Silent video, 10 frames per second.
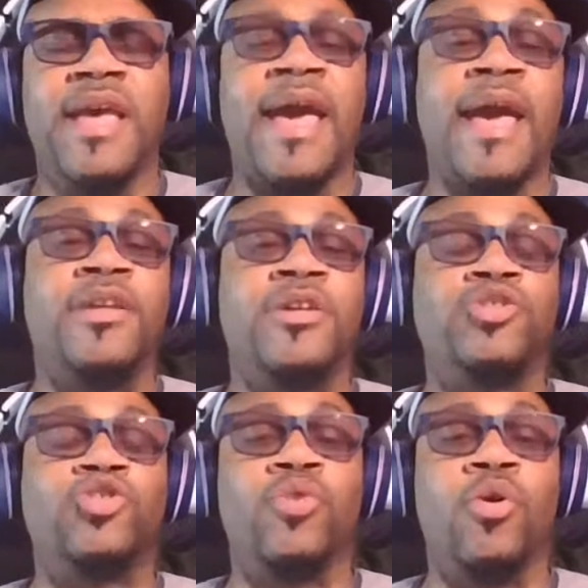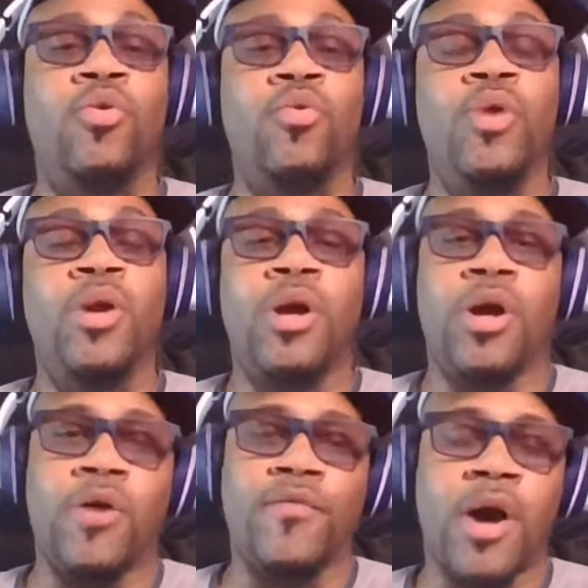had control
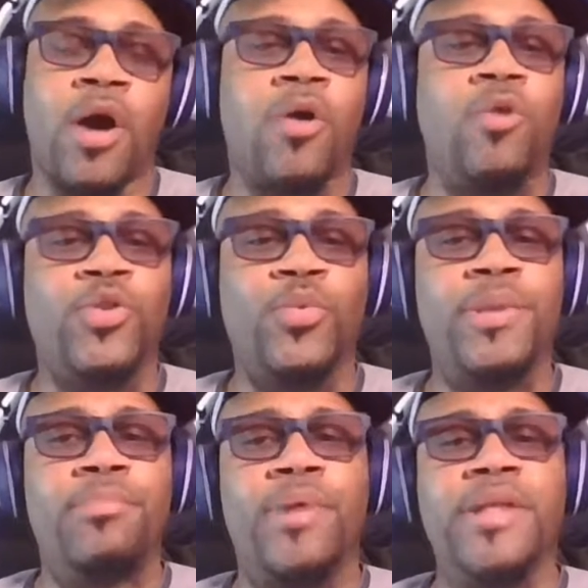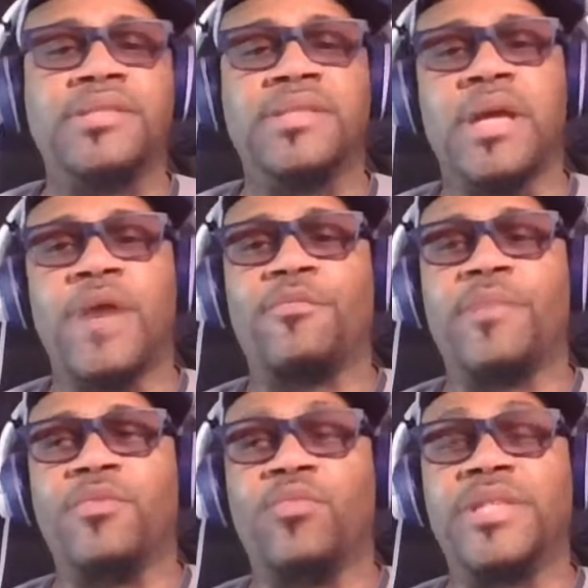of all three branches of
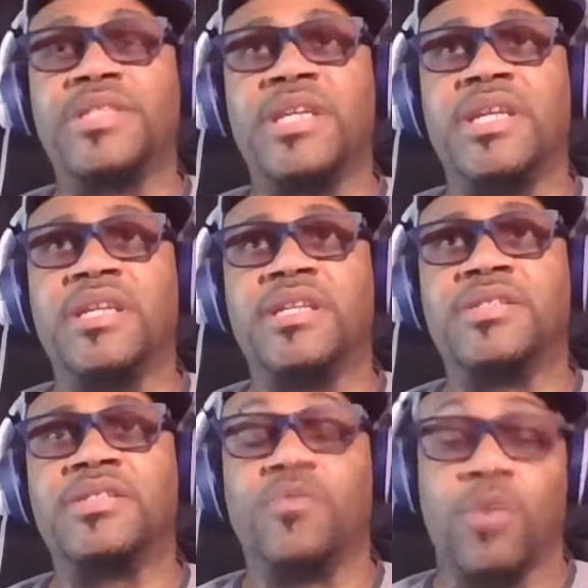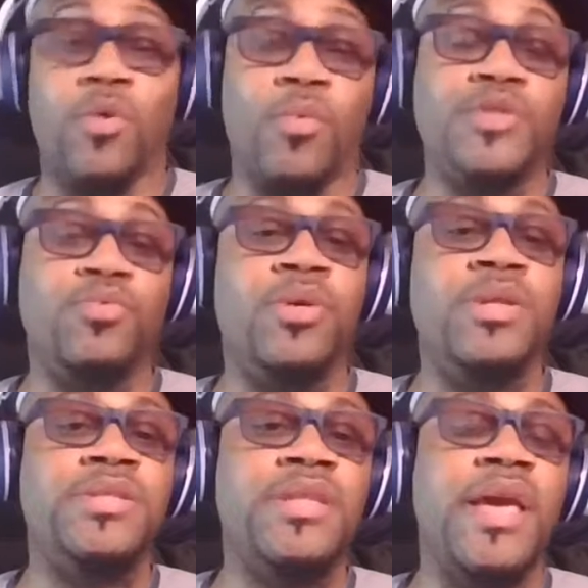government, which
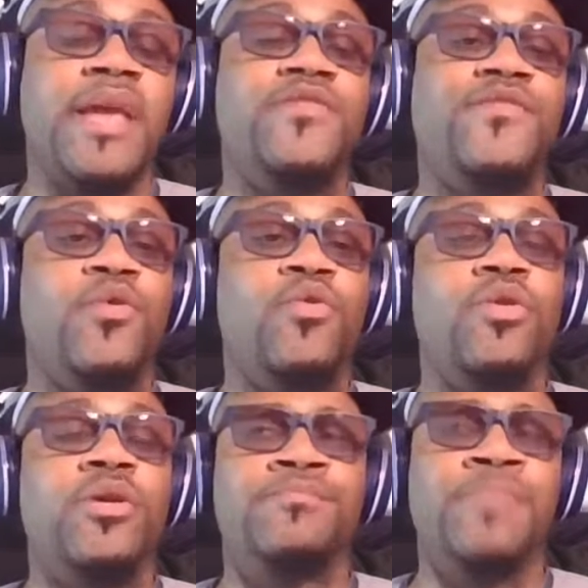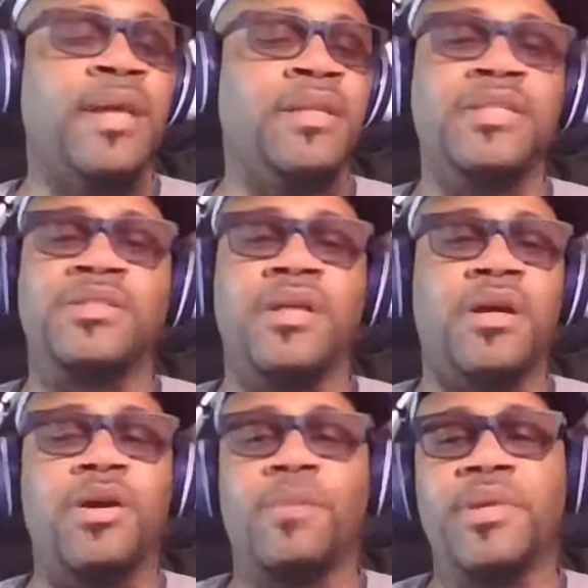was the case for at least a
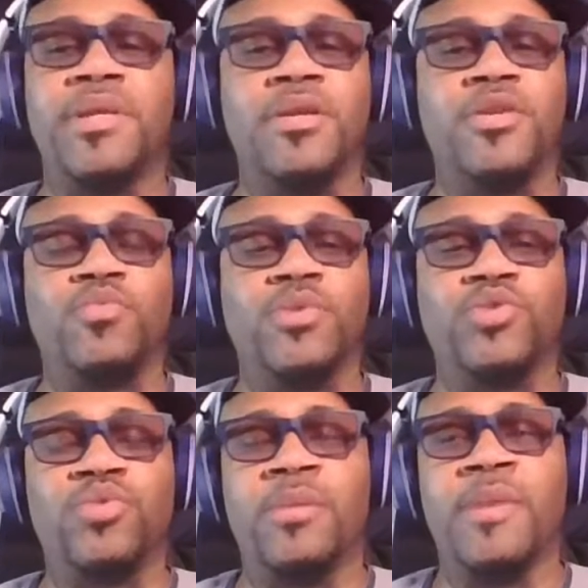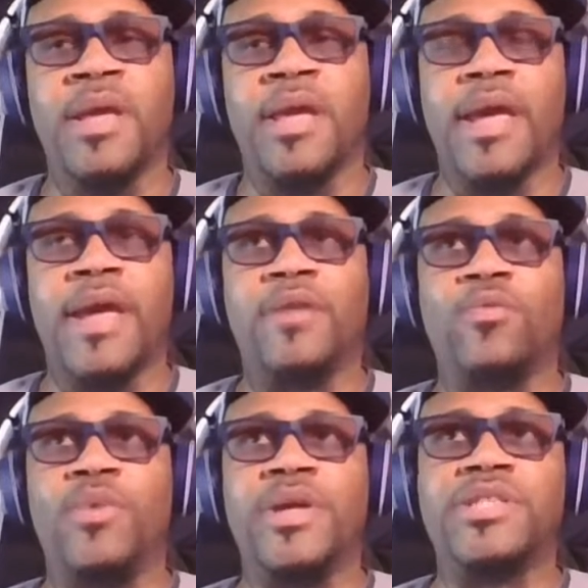couple of years with Trump,
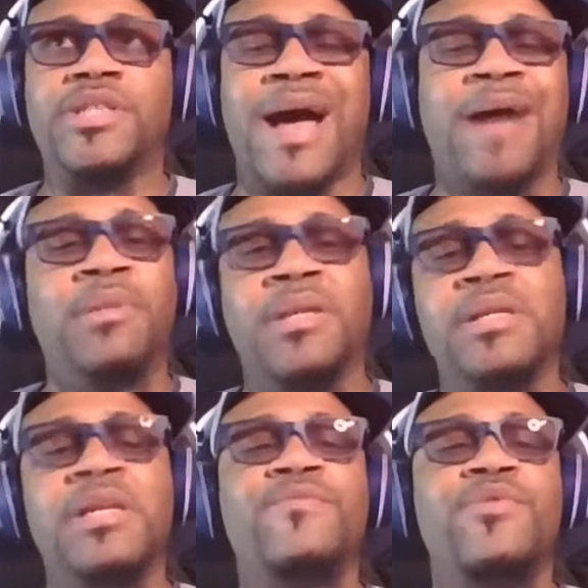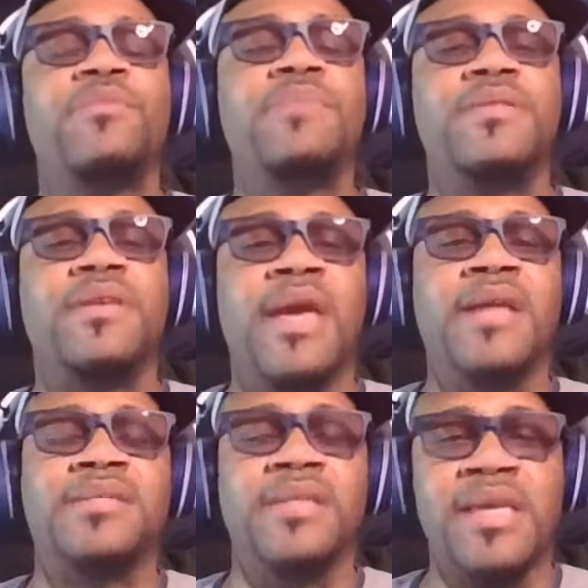and which I believe will be the
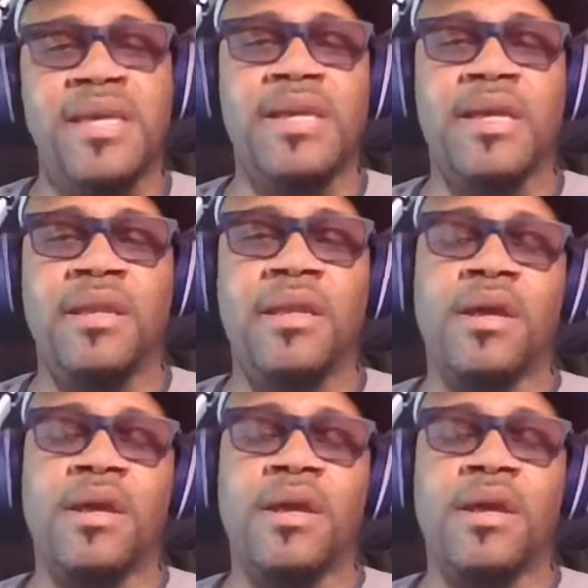case again